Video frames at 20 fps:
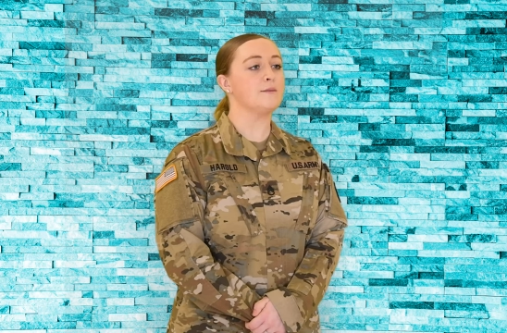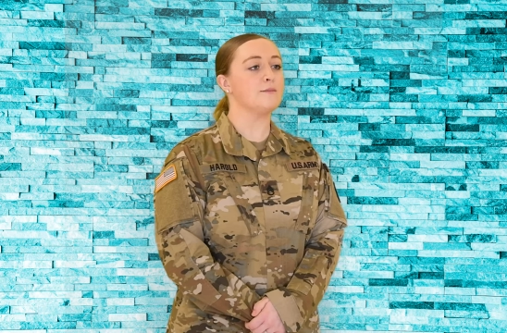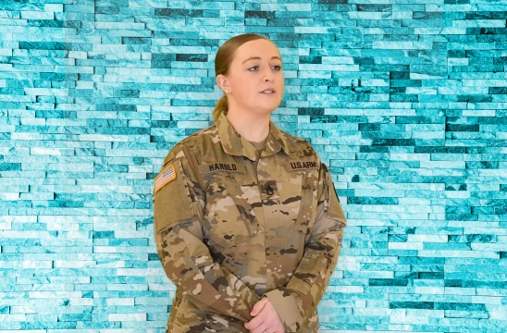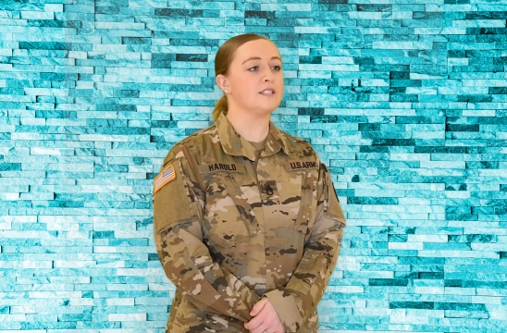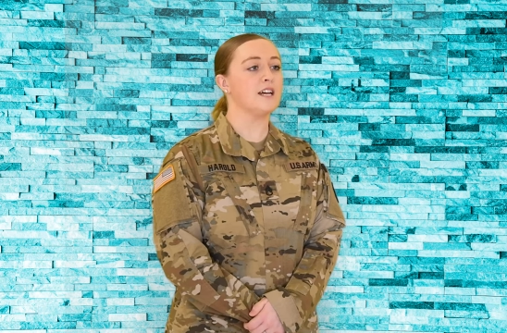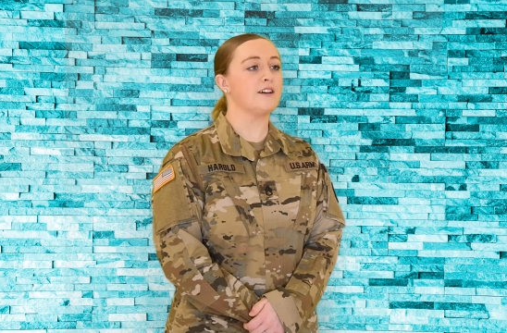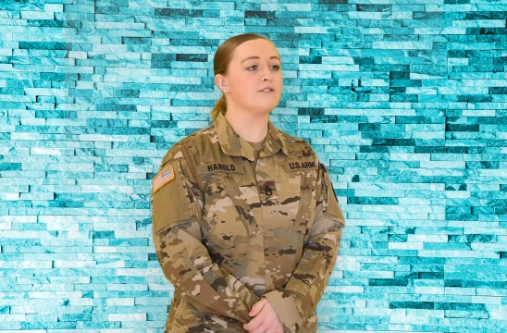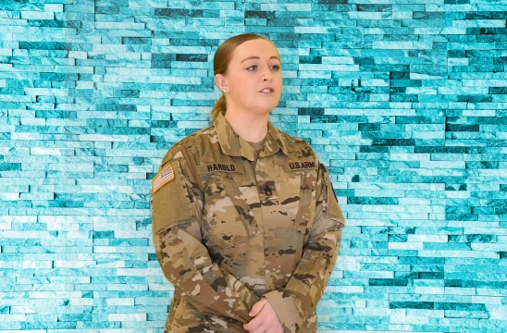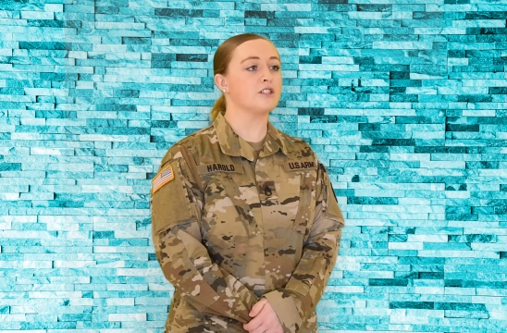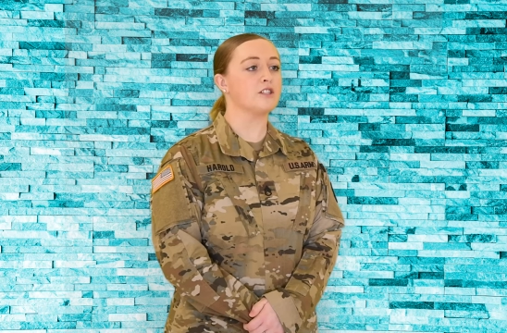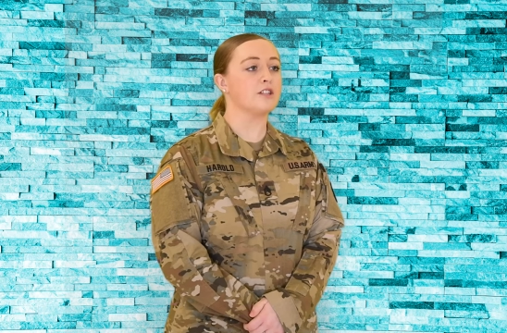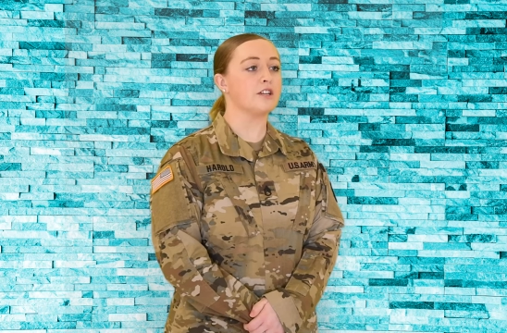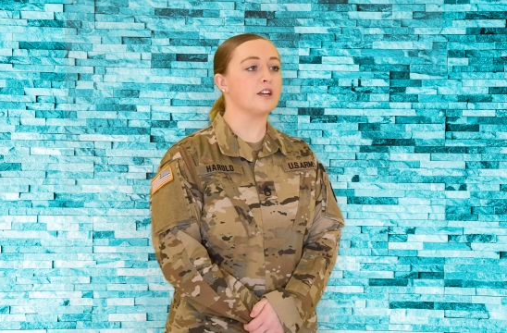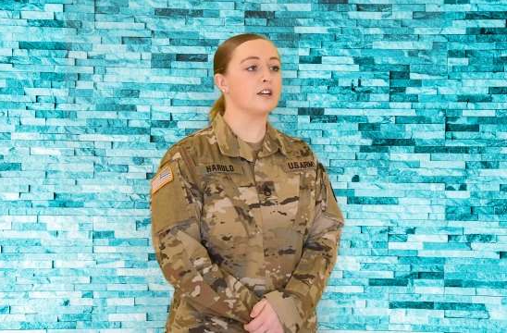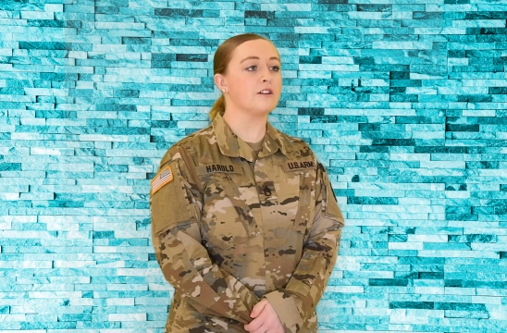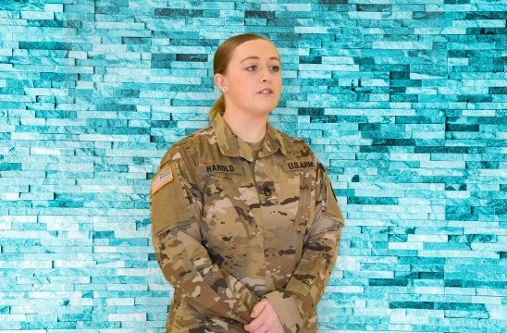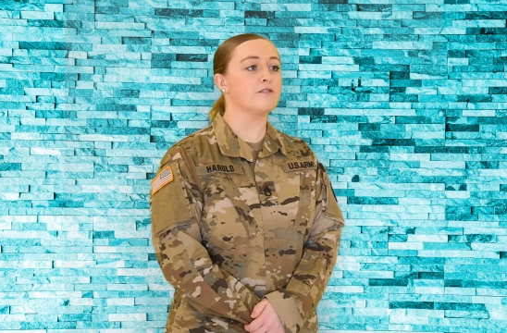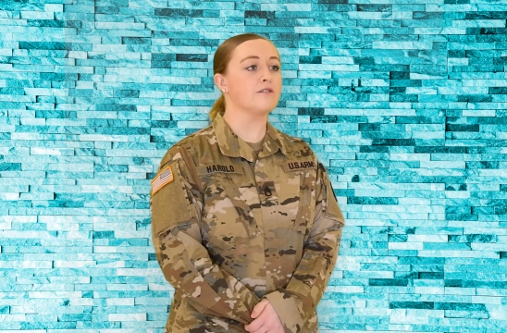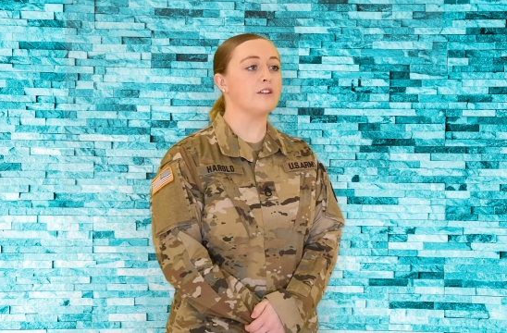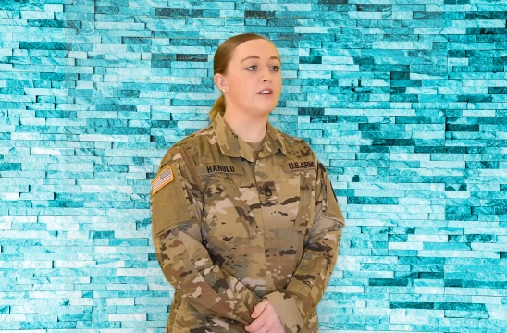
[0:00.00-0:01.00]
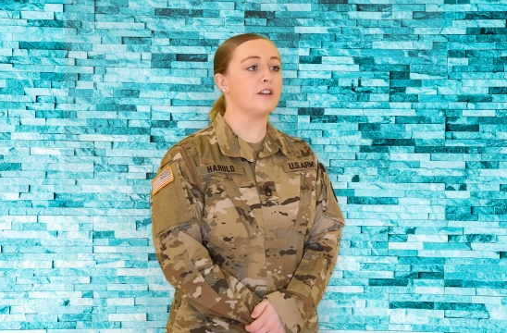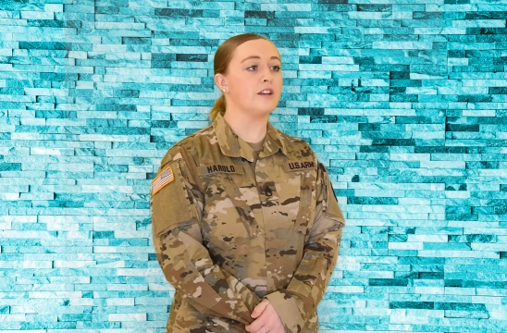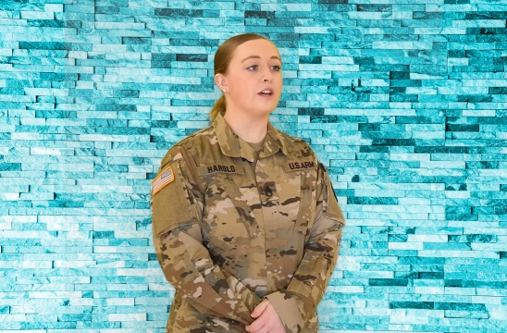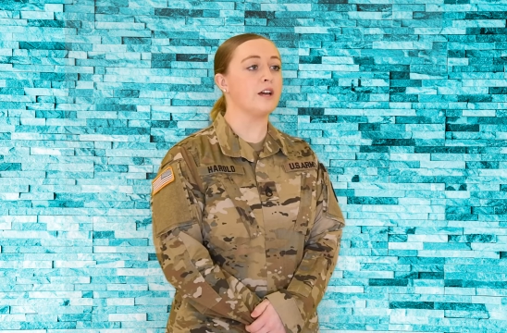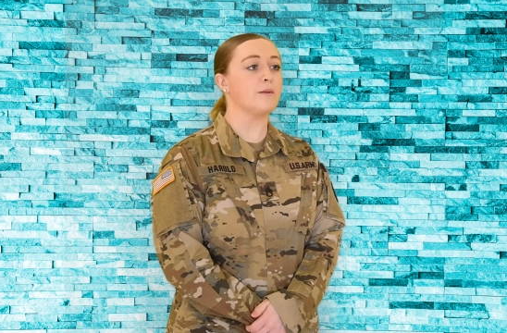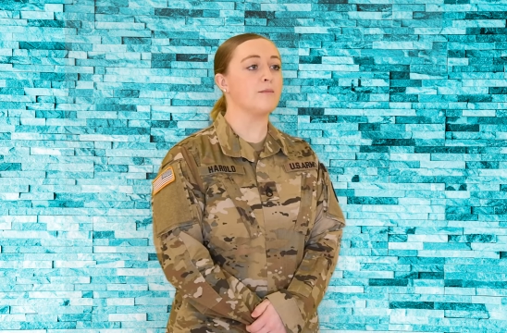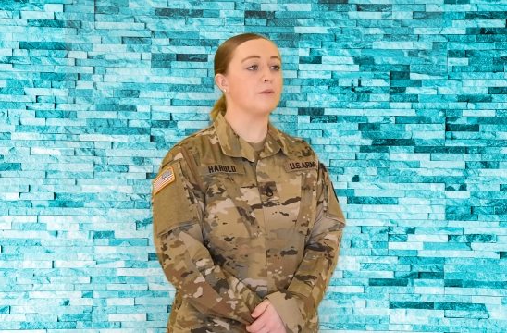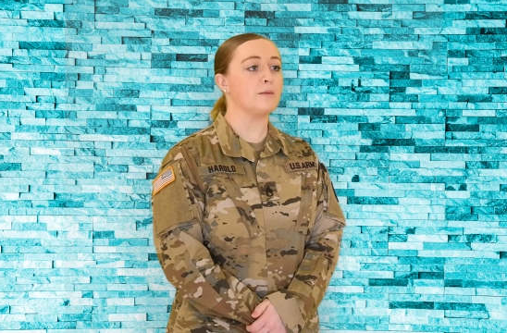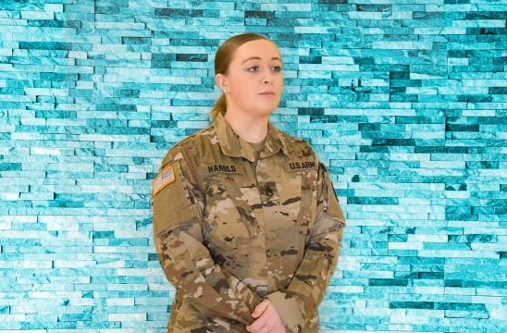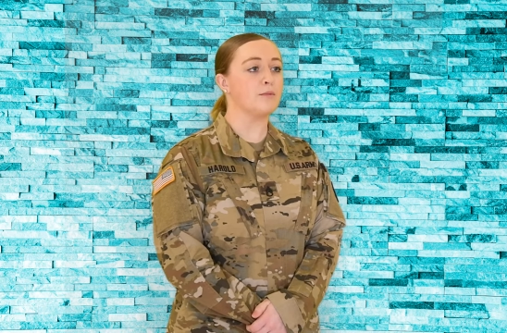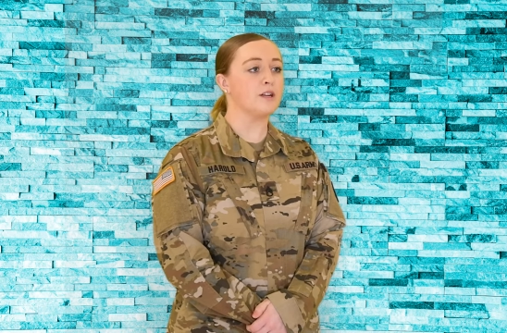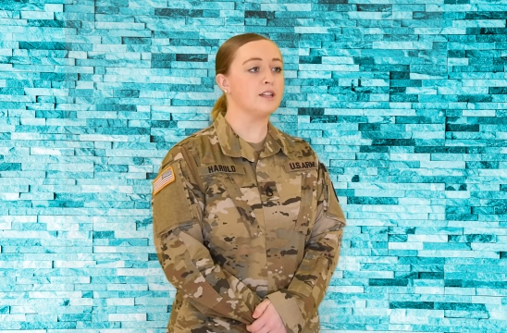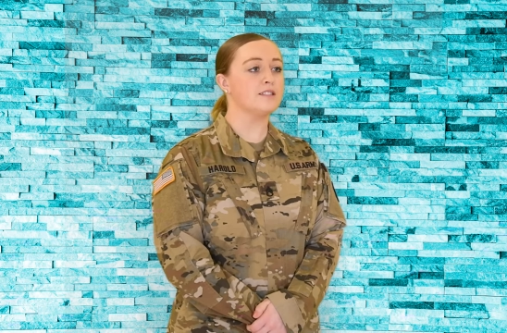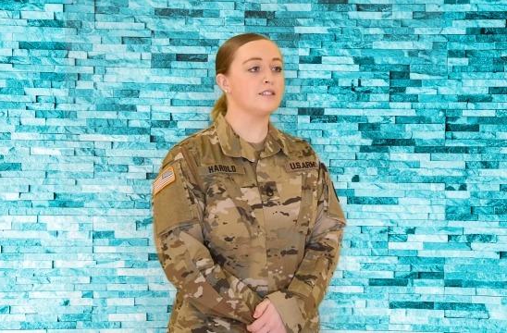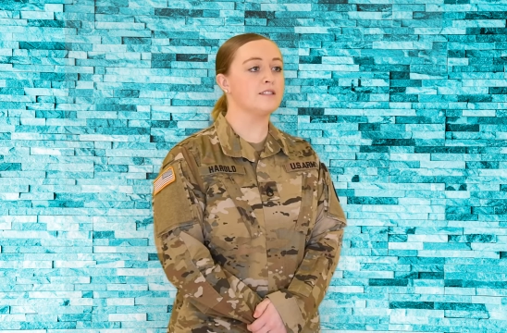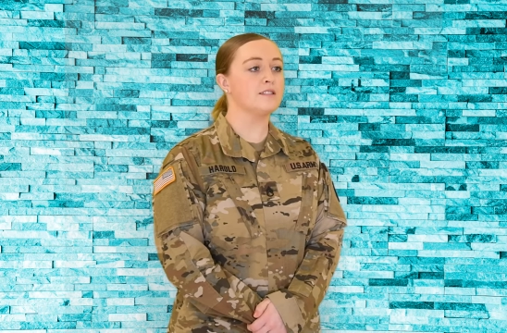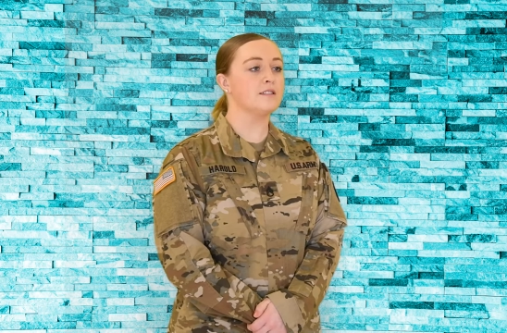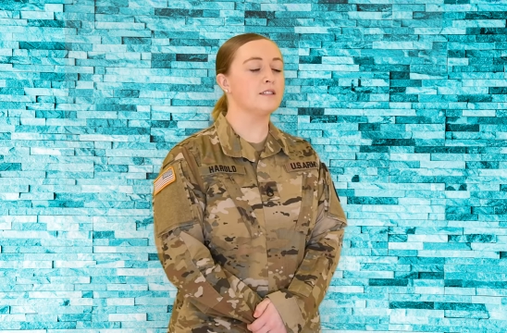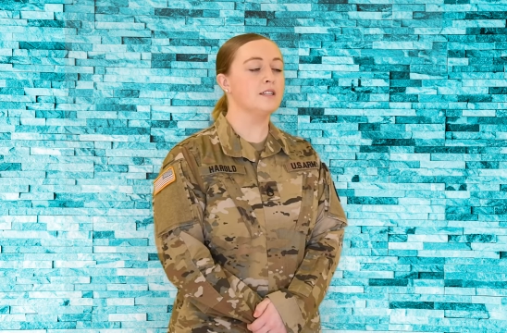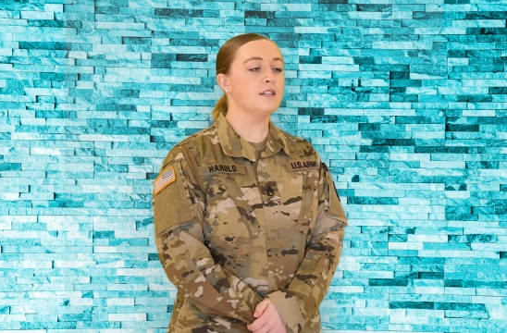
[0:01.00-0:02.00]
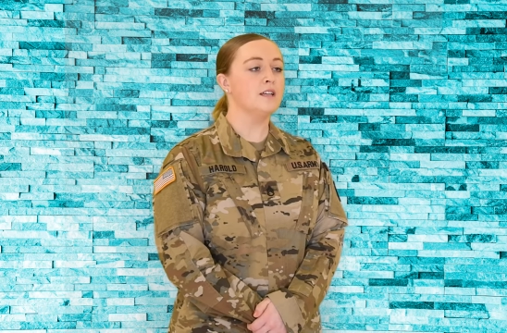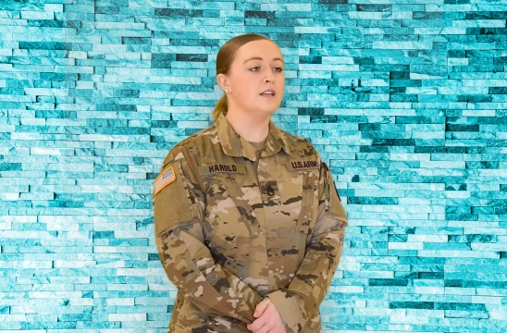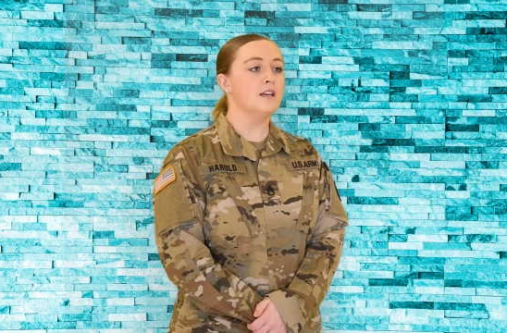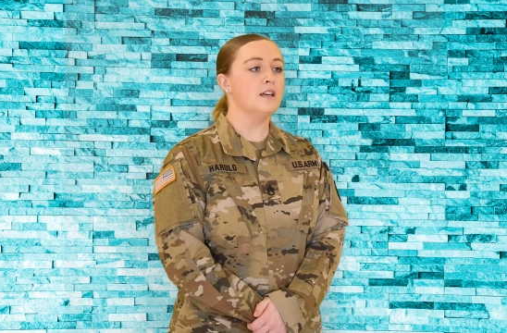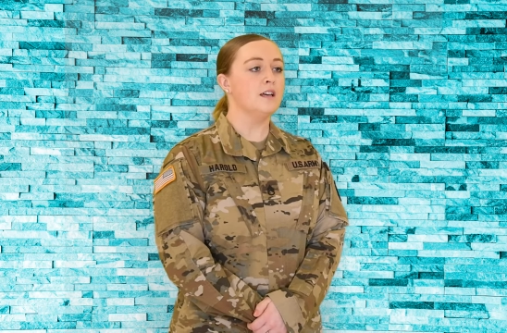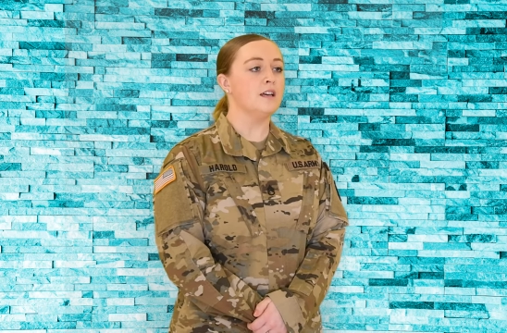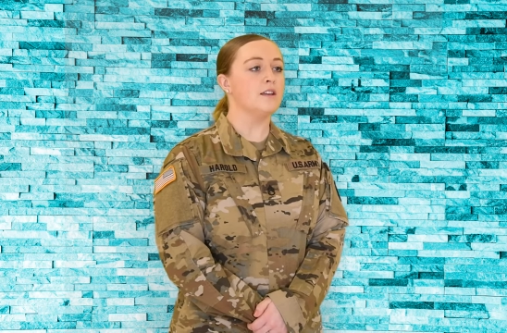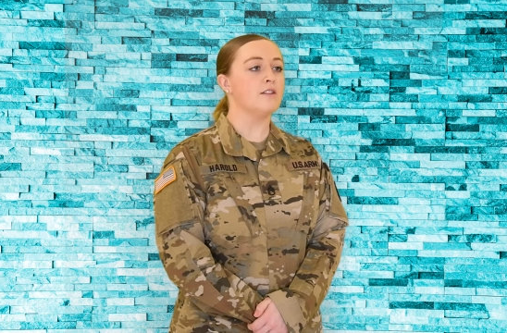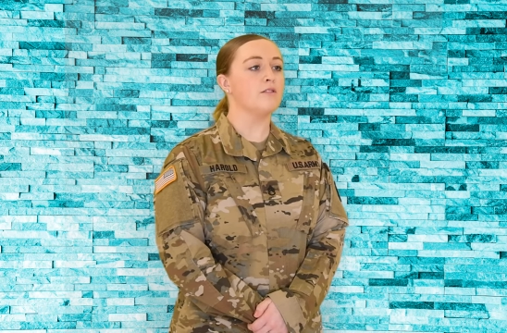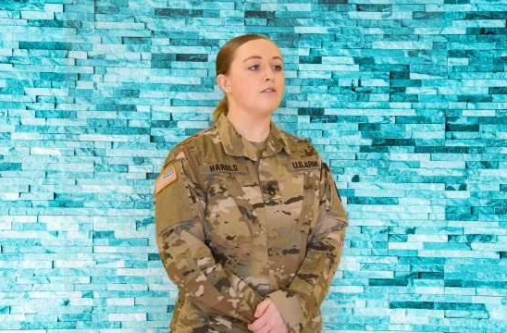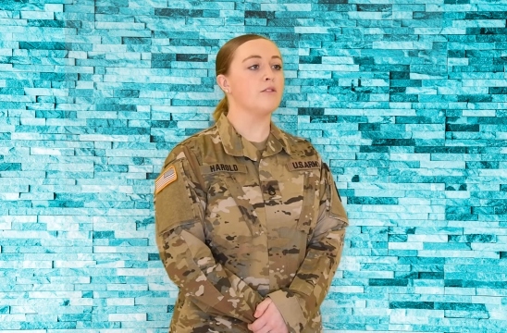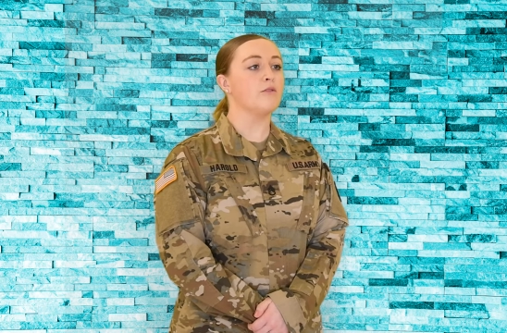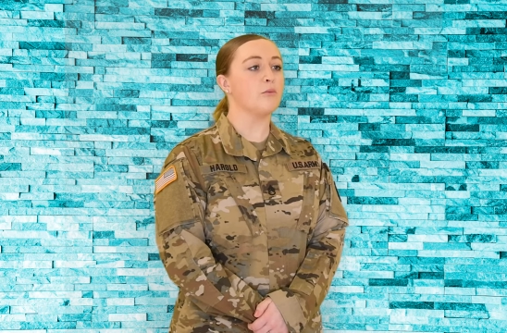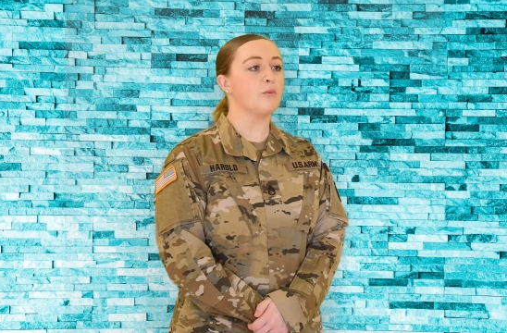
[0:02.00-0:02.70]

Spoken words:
I am Staff Sergeant Harold, and I'm the present,